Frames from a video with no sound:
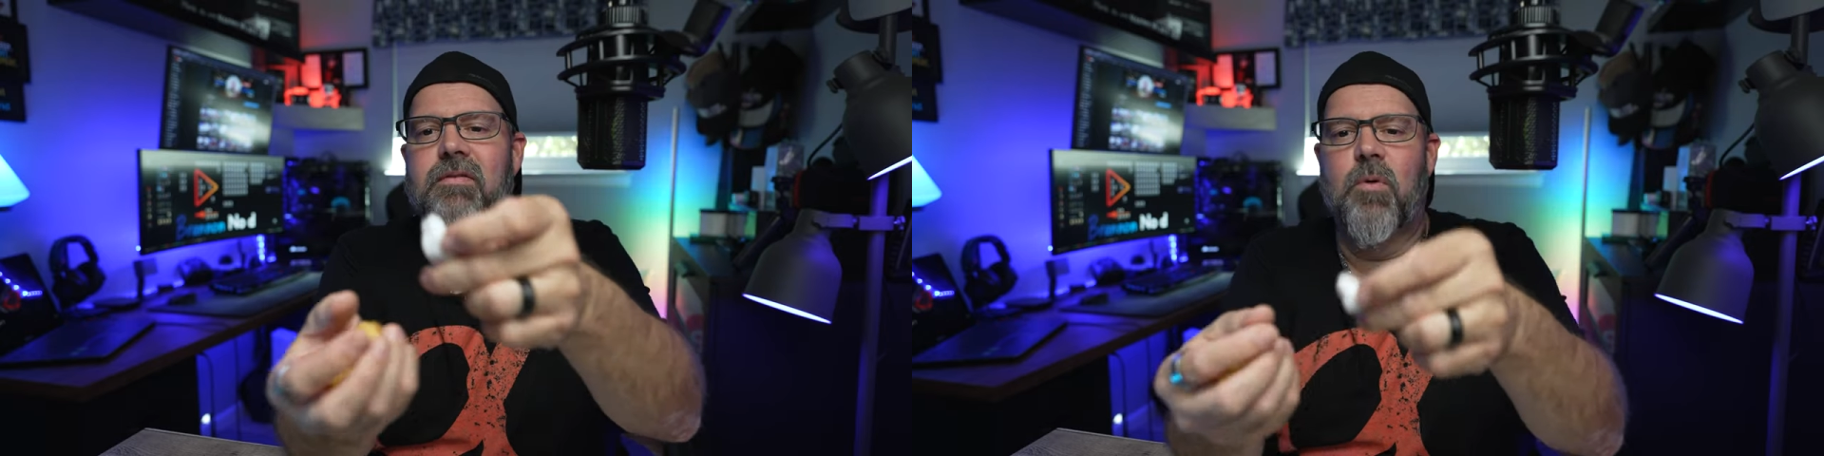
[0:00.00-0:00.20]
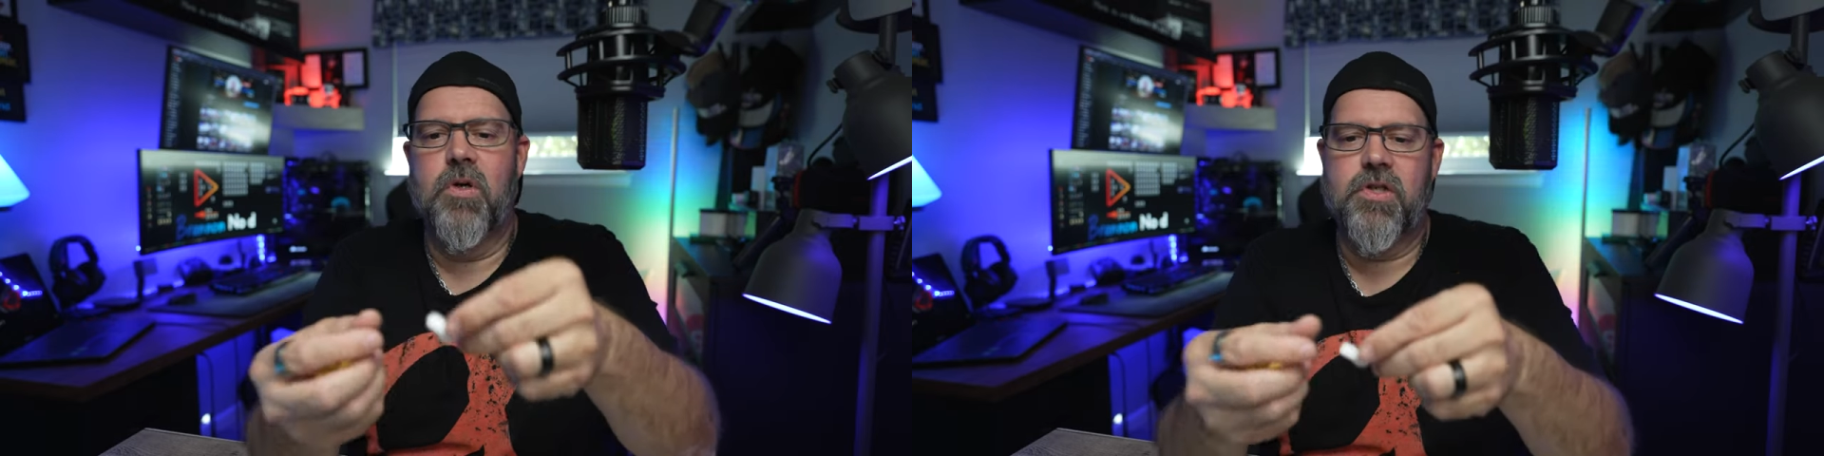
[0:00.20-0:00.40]
the
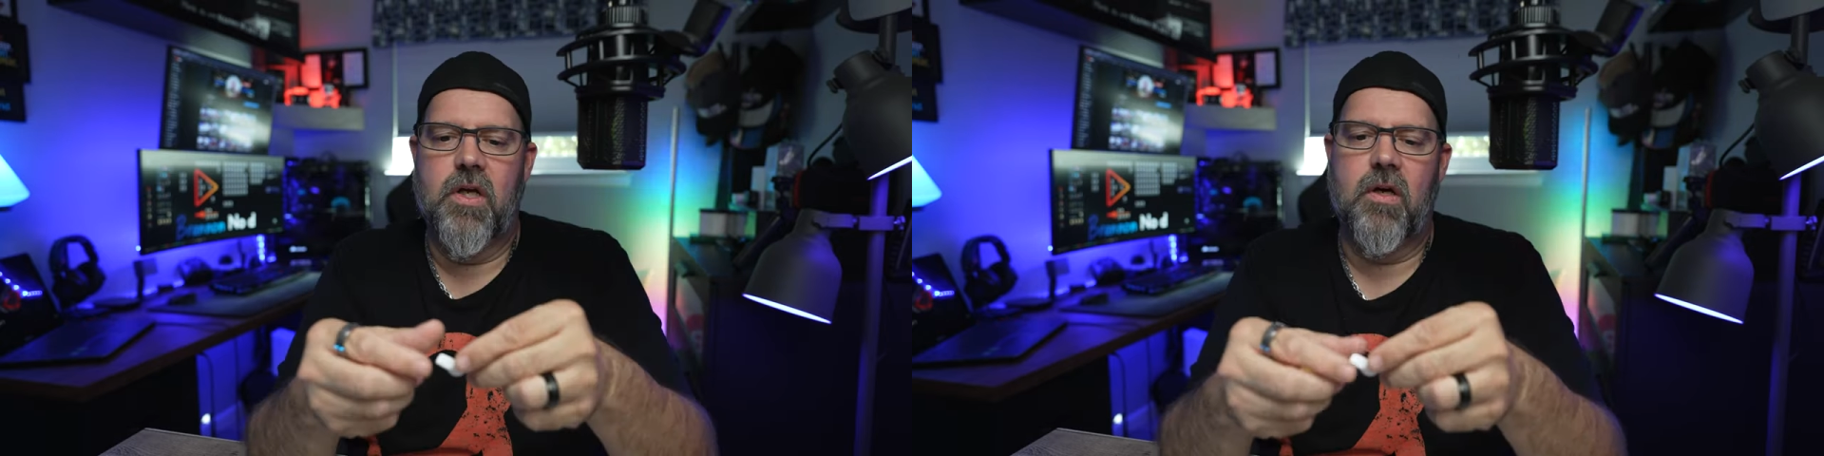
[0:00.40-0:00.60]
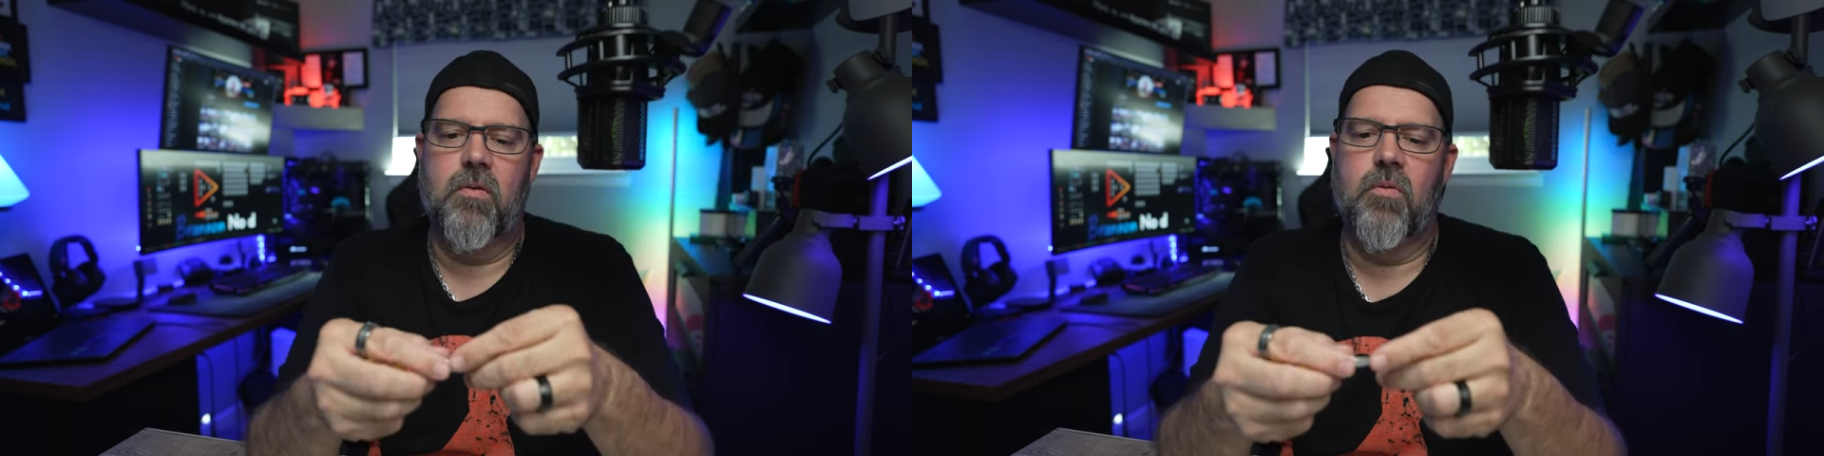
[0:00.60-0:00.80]
fortune
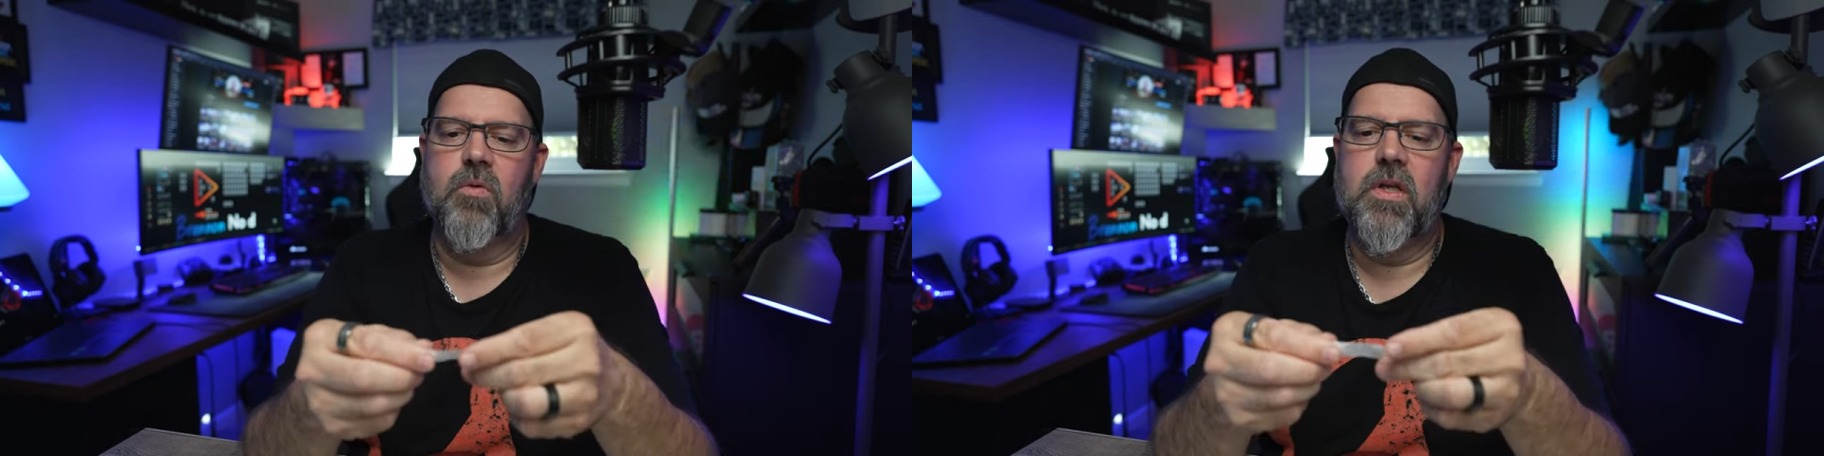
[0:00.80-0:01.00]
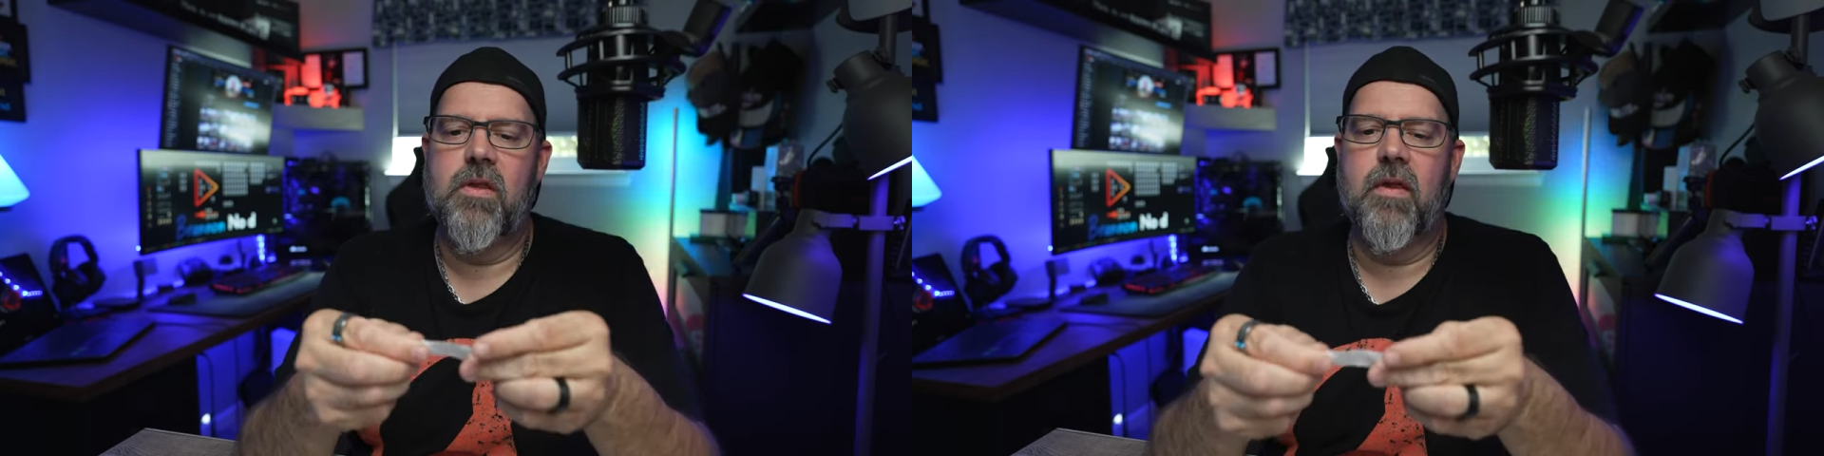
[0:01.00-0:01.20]
out and
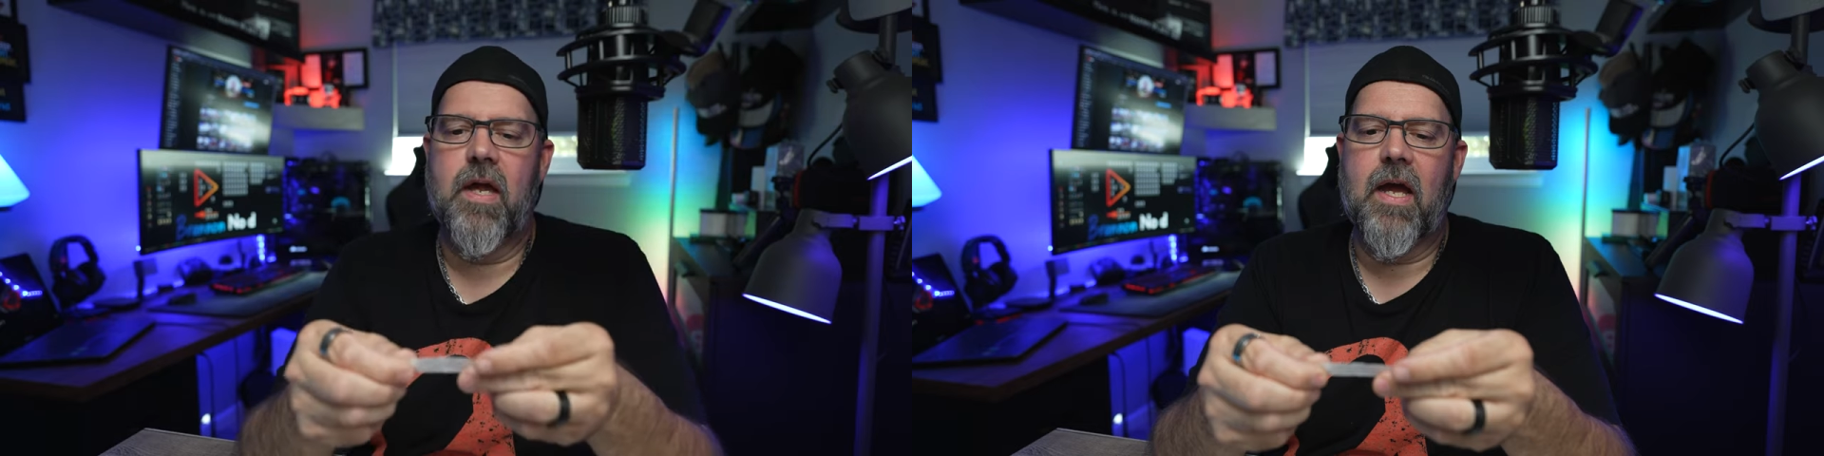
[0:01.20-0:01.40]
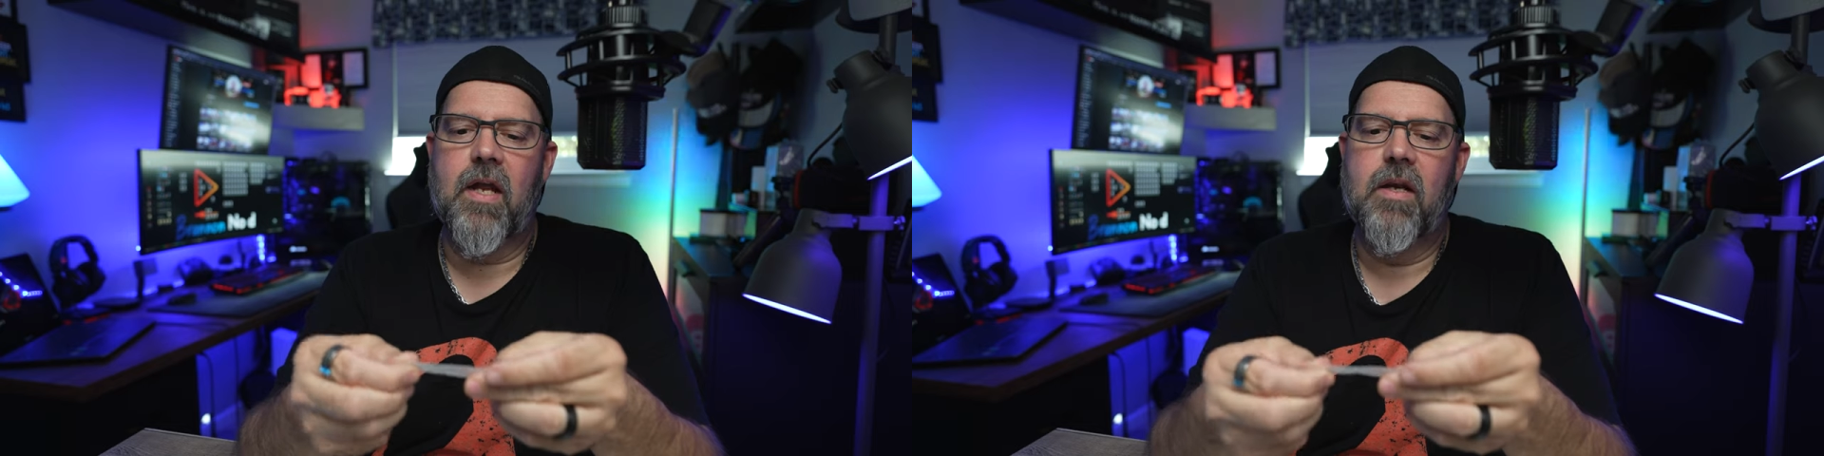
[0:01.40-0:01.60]
read
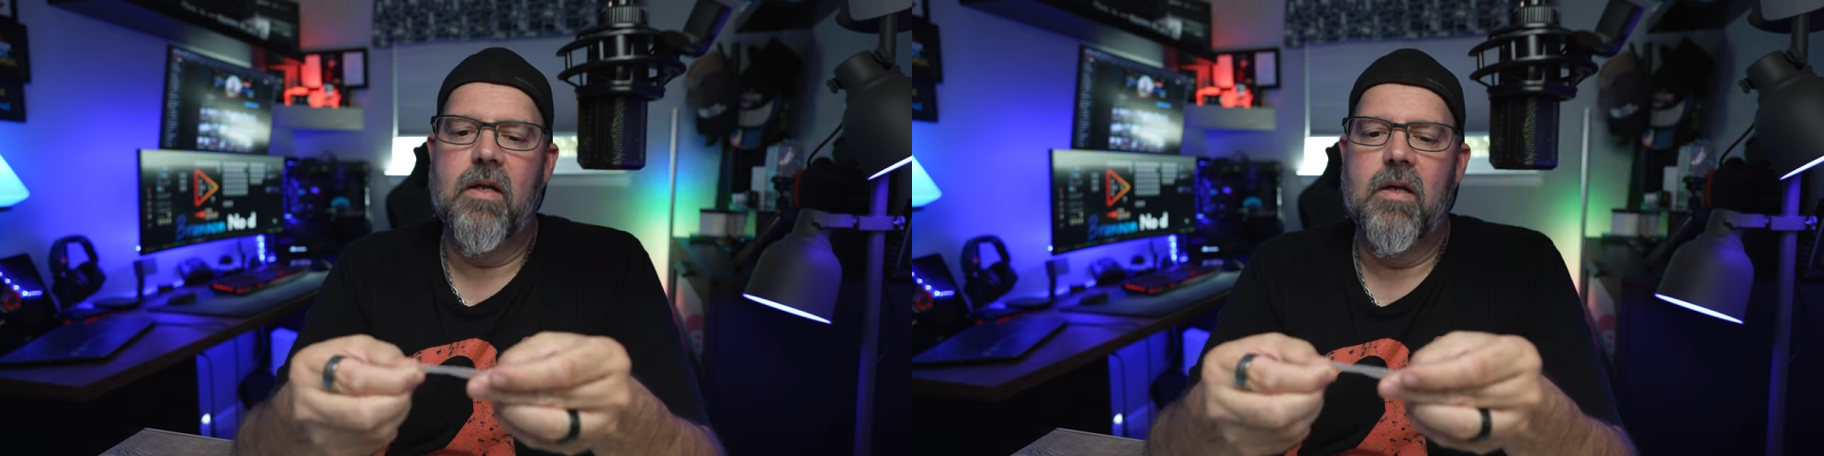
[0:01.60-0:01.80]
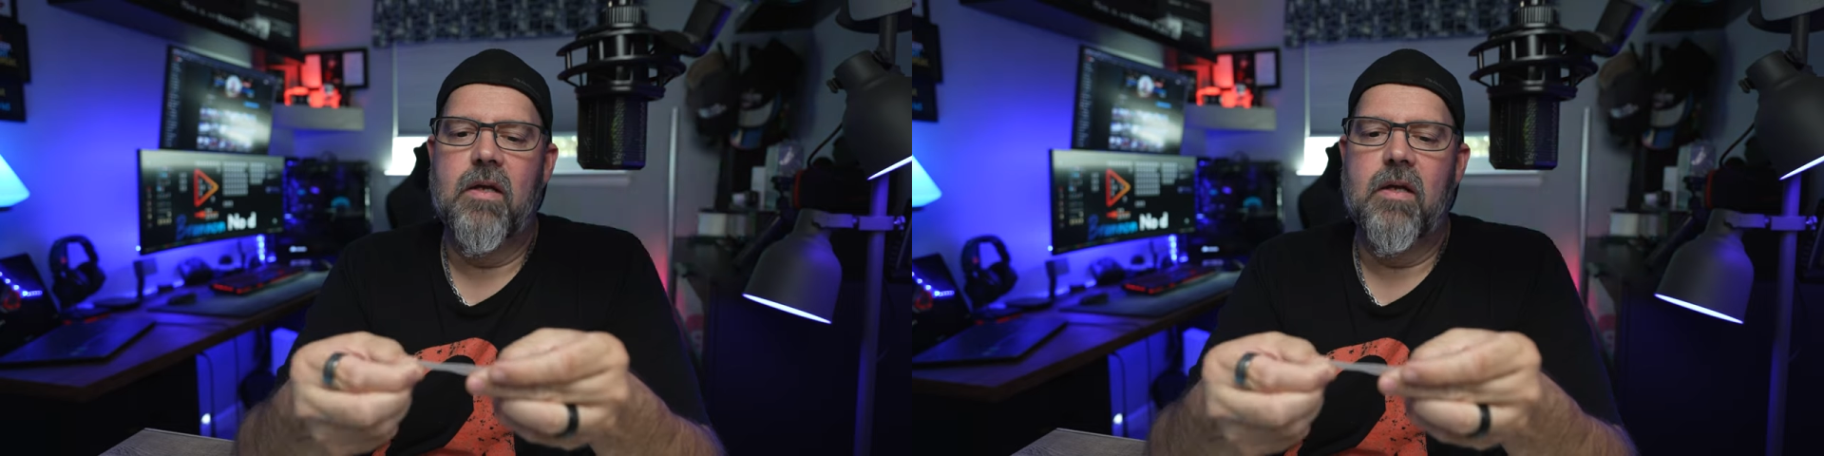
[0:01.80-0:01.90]
that.